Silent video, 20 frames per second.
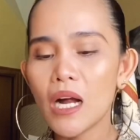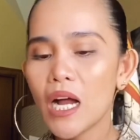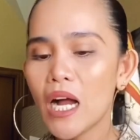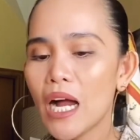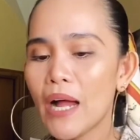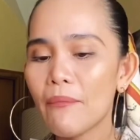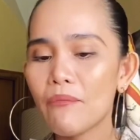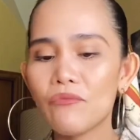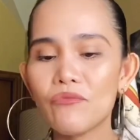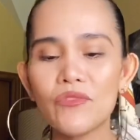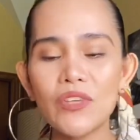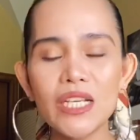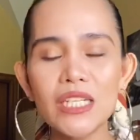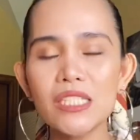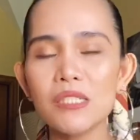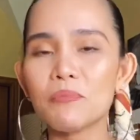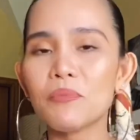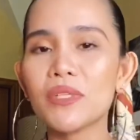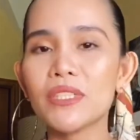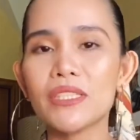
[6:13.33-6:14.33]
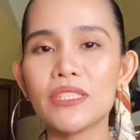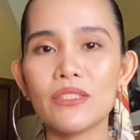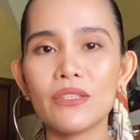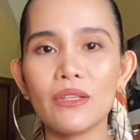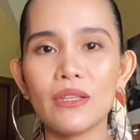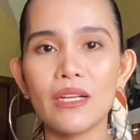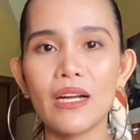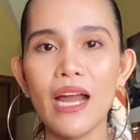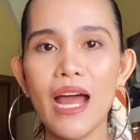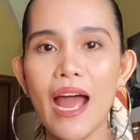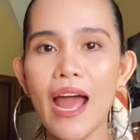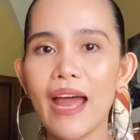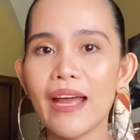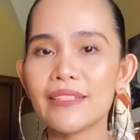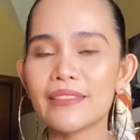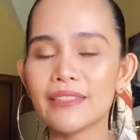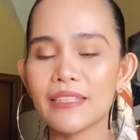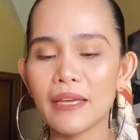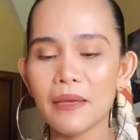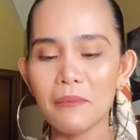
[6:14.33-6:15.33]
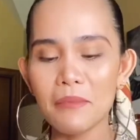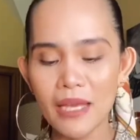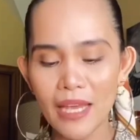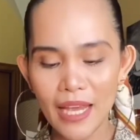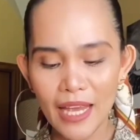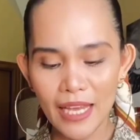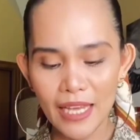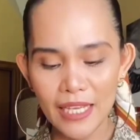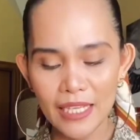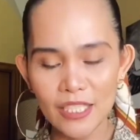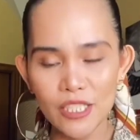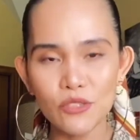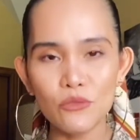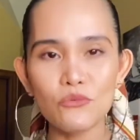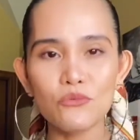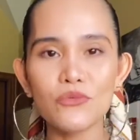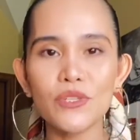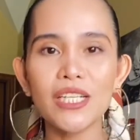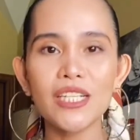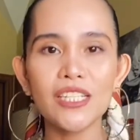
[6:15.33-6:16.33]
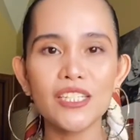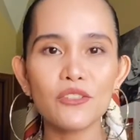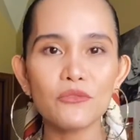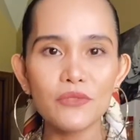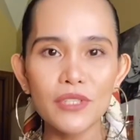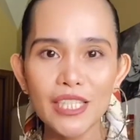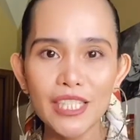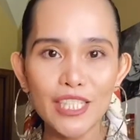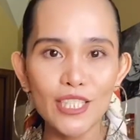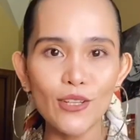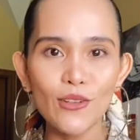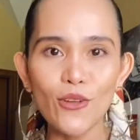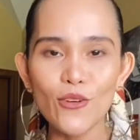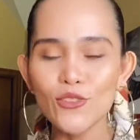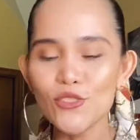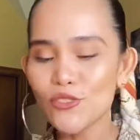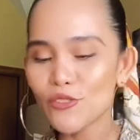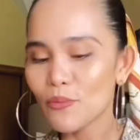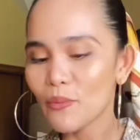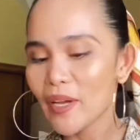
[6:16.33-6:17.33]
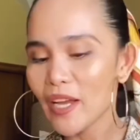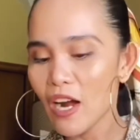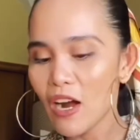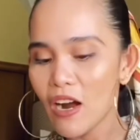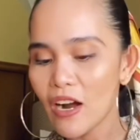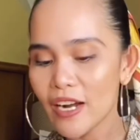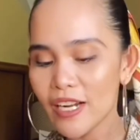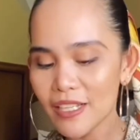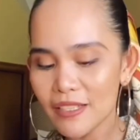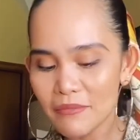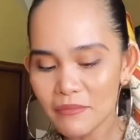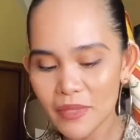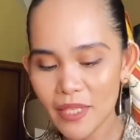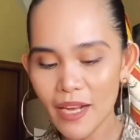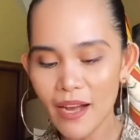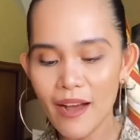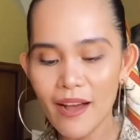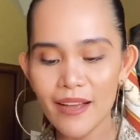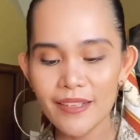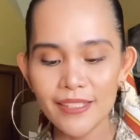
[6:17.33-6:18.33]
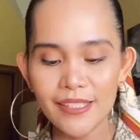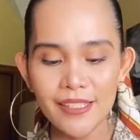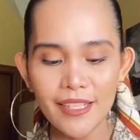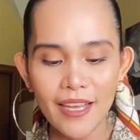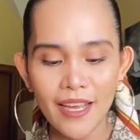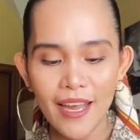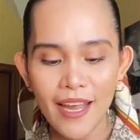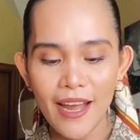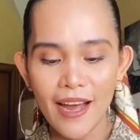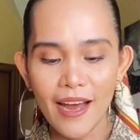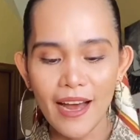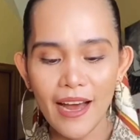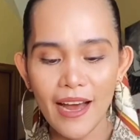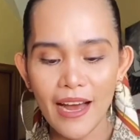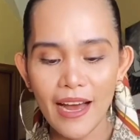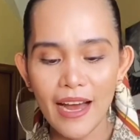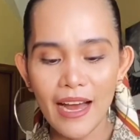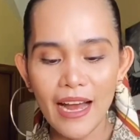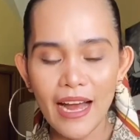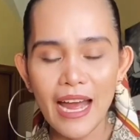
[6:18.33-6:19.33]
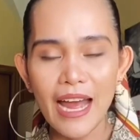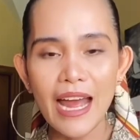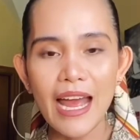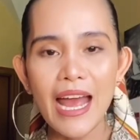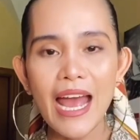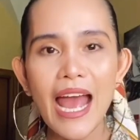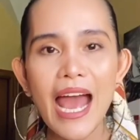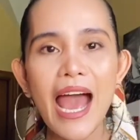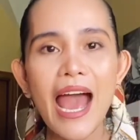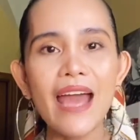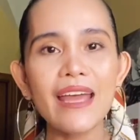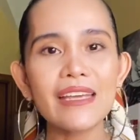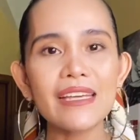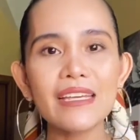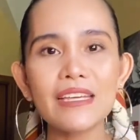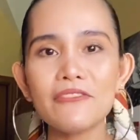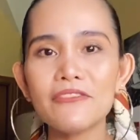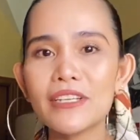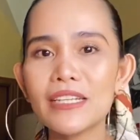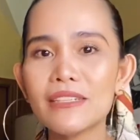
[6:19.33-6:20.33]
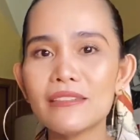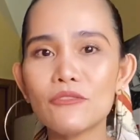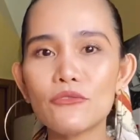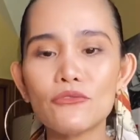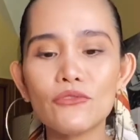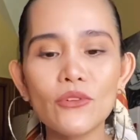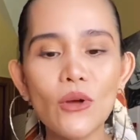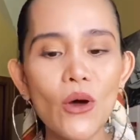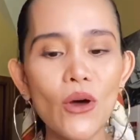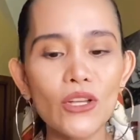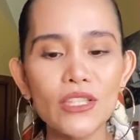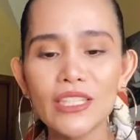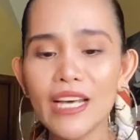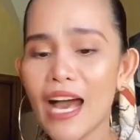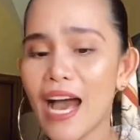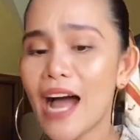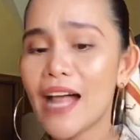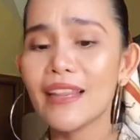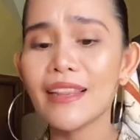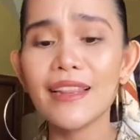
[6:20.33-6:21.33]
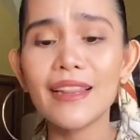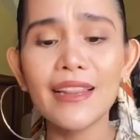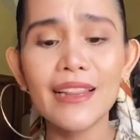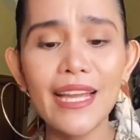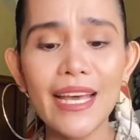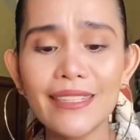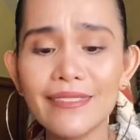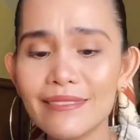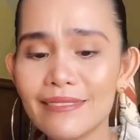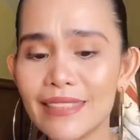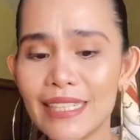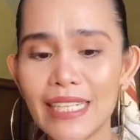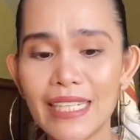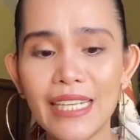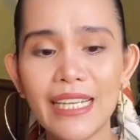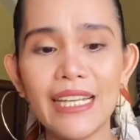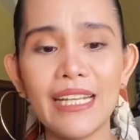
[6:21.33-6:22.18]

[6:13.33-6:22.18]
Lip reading: this particular item is really close to my heart because I even wrote a lengthy